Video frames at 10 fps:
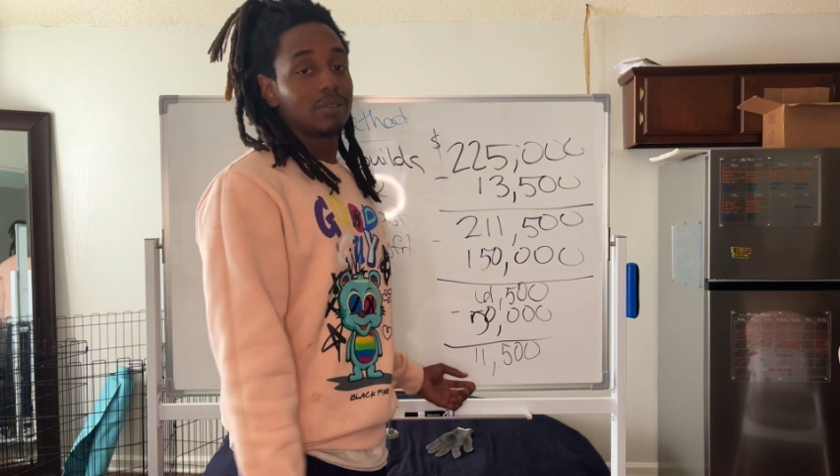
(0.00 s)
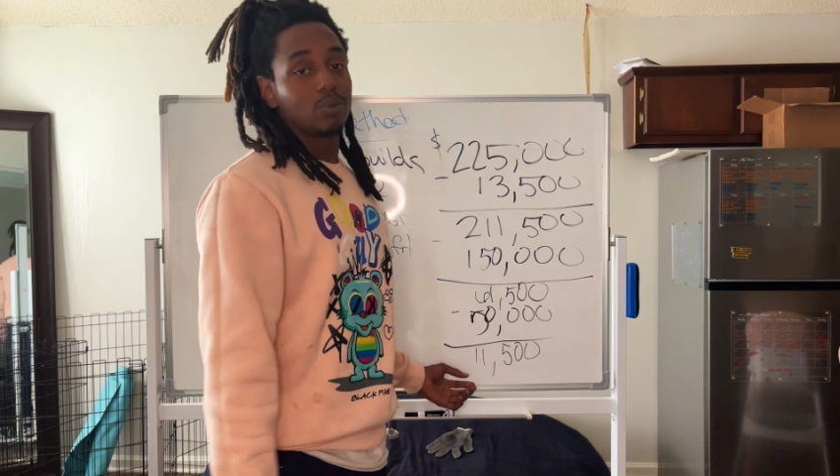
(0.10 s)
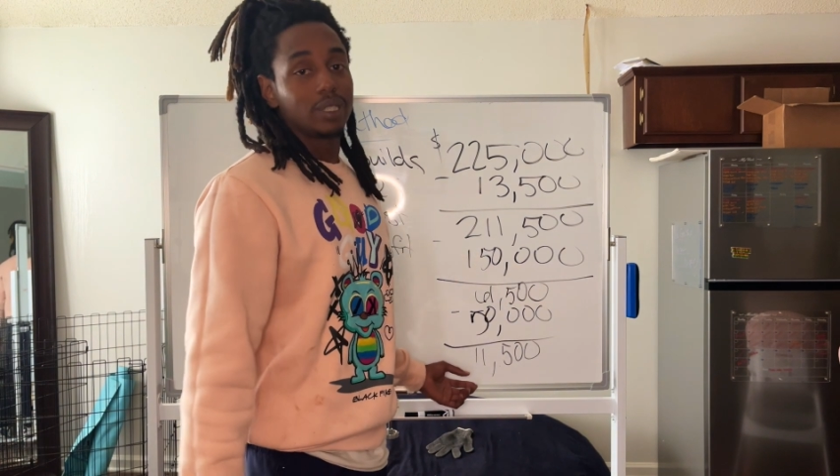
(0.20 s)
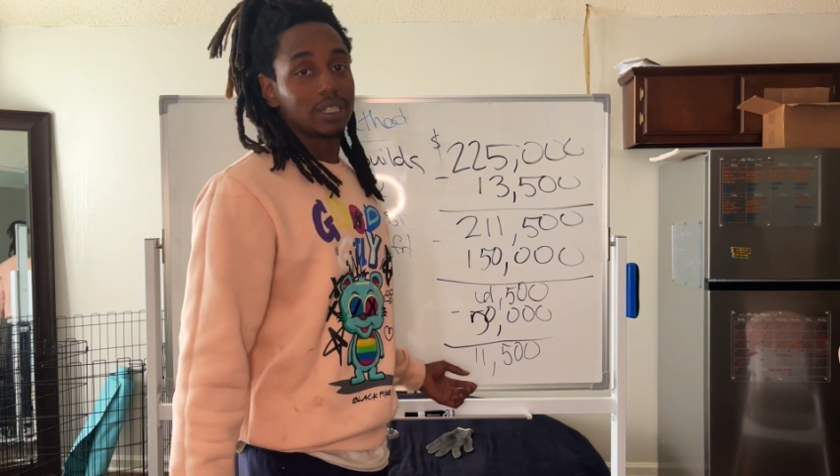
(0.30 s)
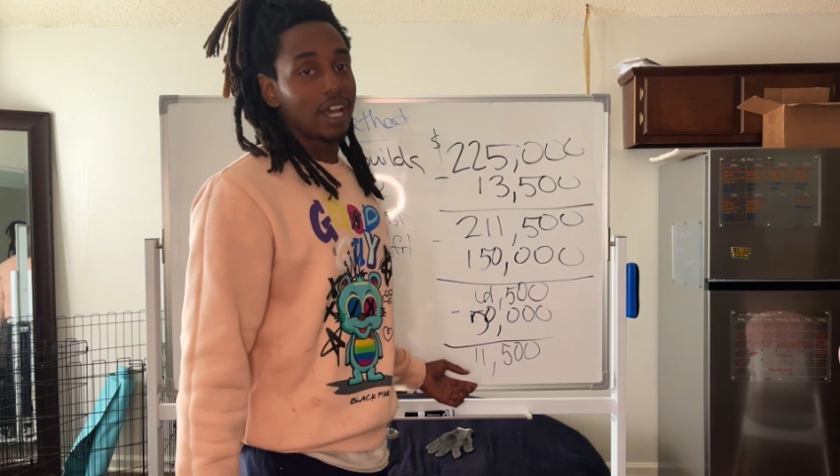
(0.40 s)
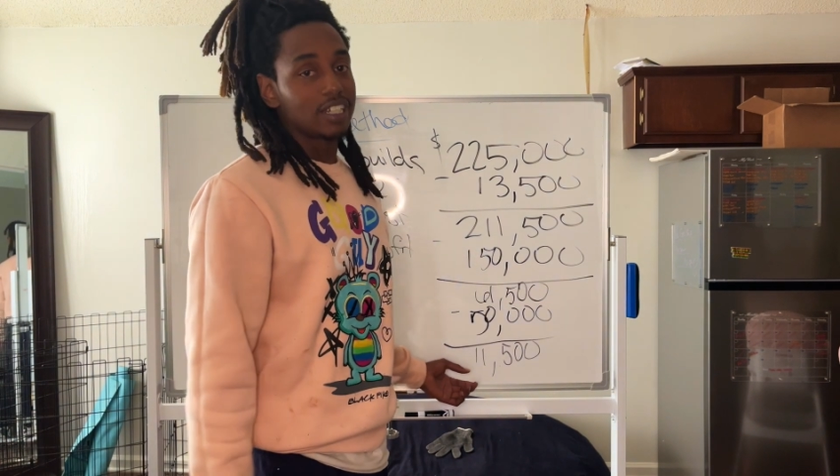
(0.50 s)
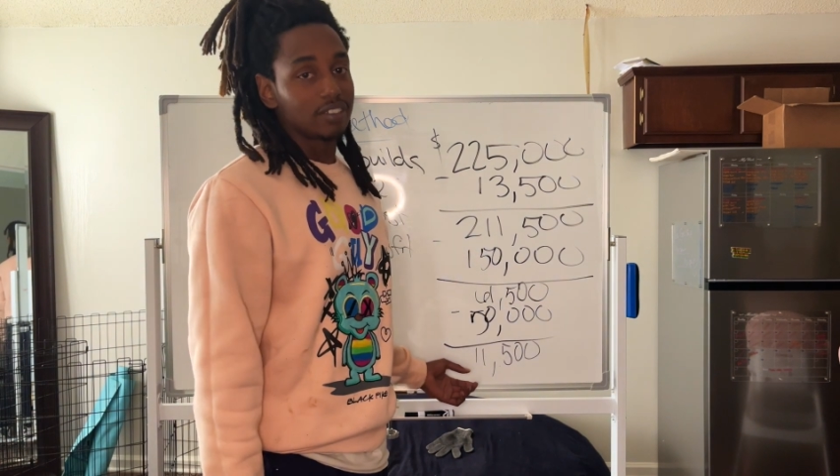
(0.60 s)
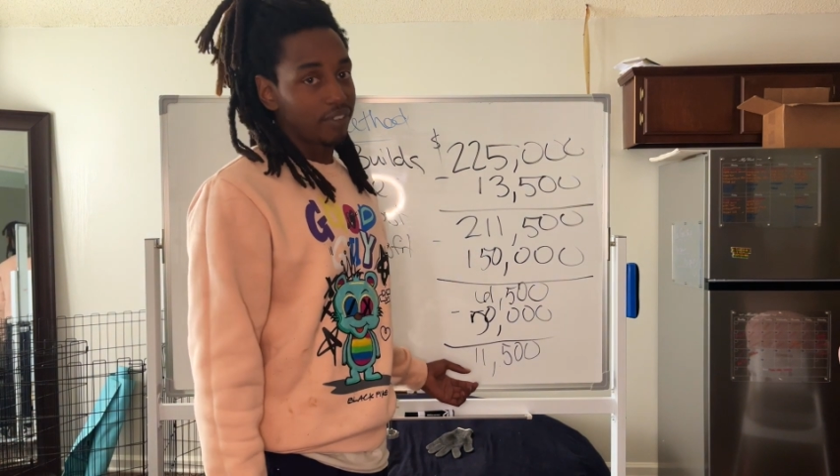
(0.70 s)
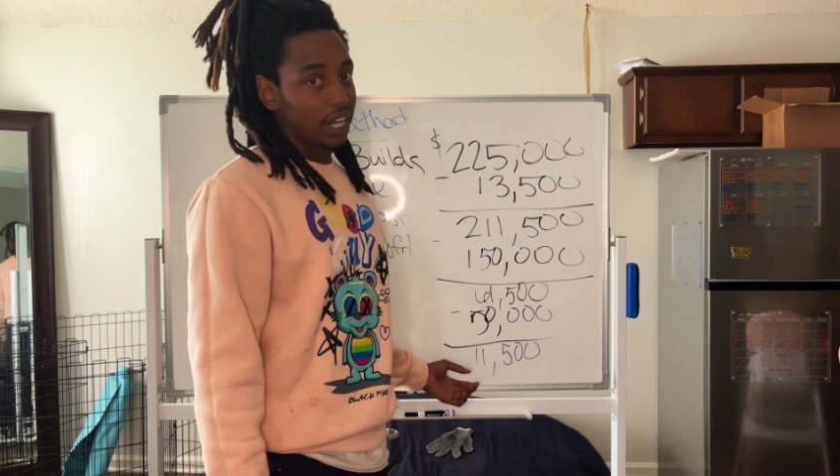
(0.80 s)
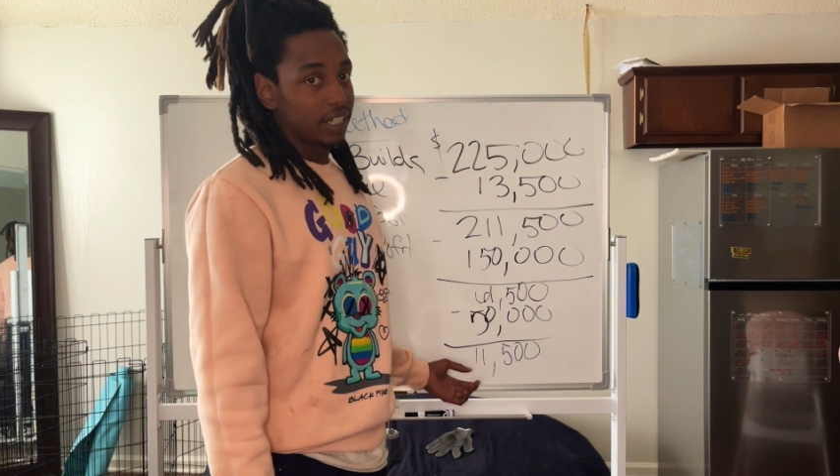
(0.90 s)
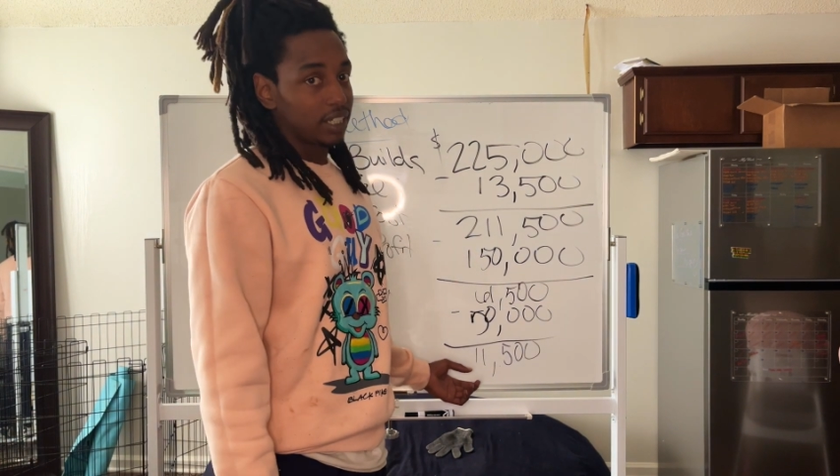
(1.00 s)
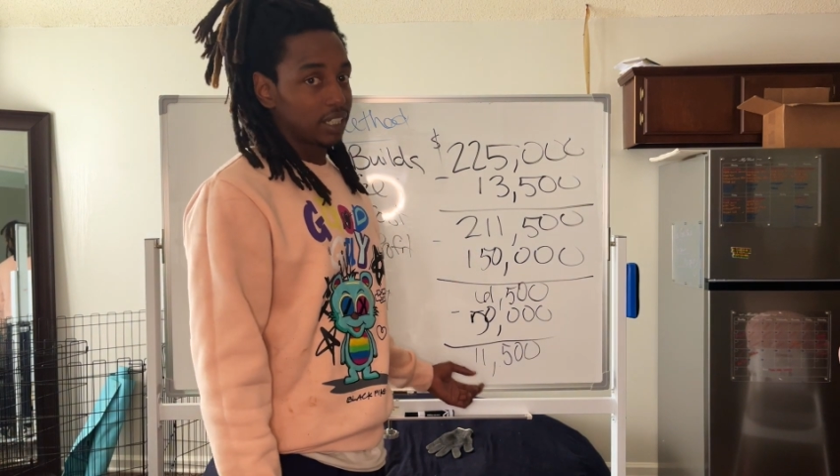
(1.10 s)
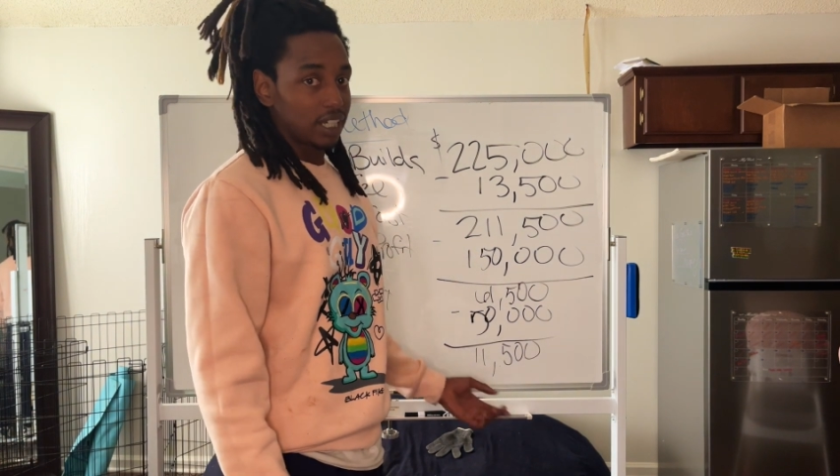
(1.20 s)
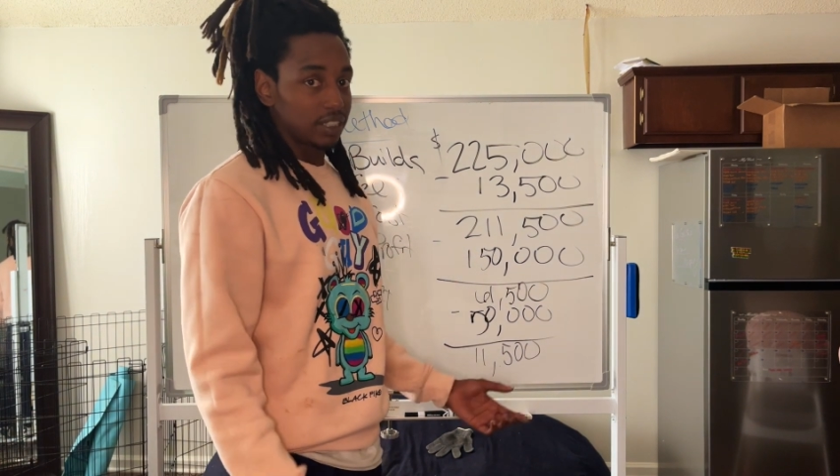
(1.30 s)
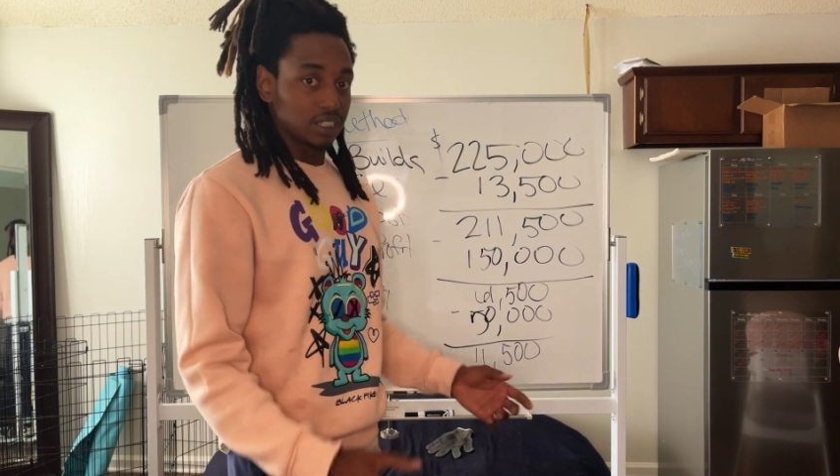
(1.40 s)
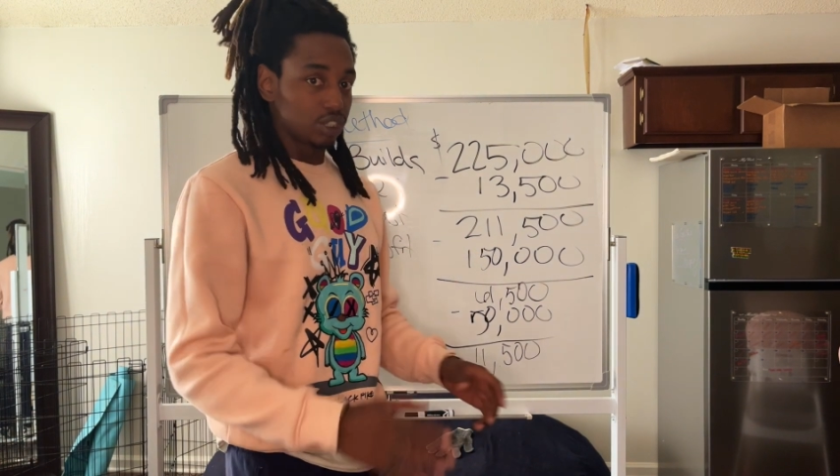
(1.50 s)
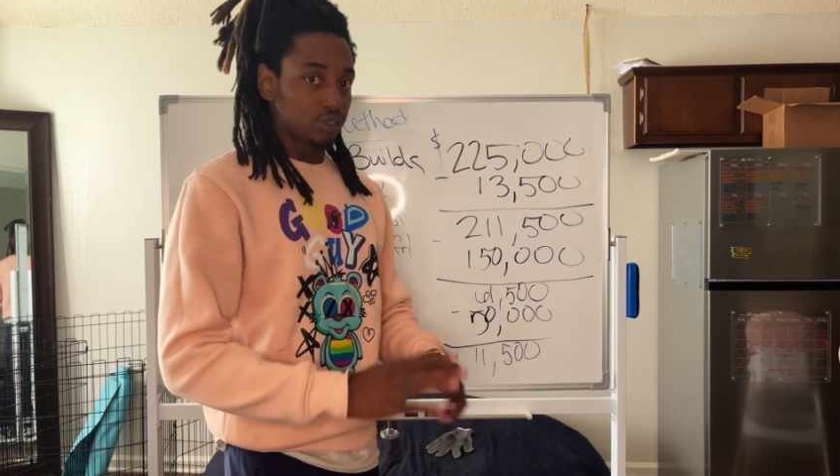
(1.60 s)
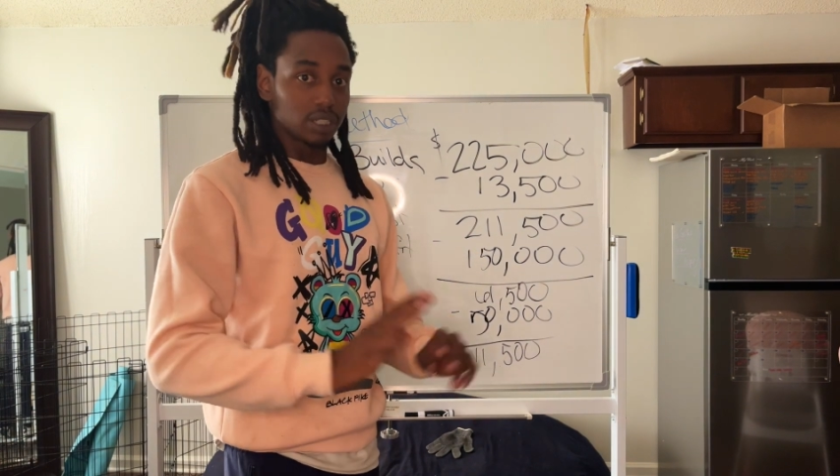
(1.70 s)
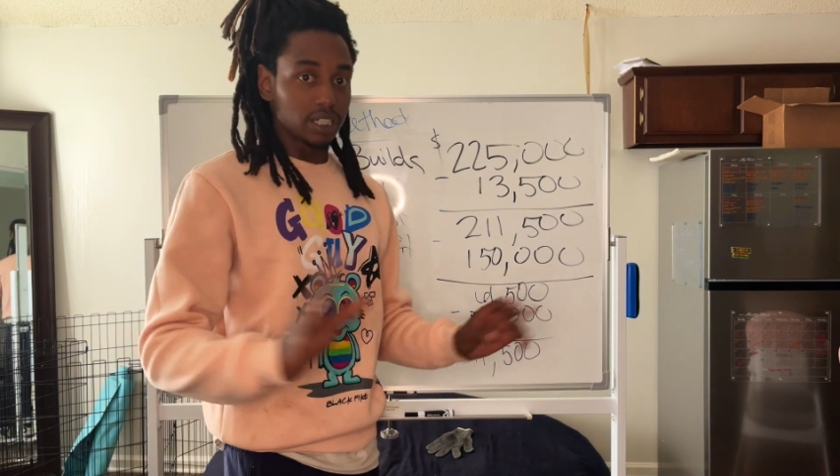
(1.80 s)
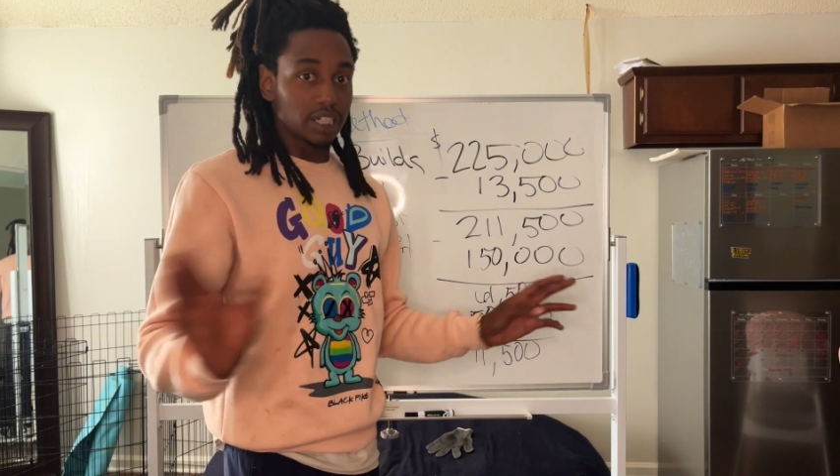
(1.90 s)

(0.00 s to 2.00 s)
$1,500 strictly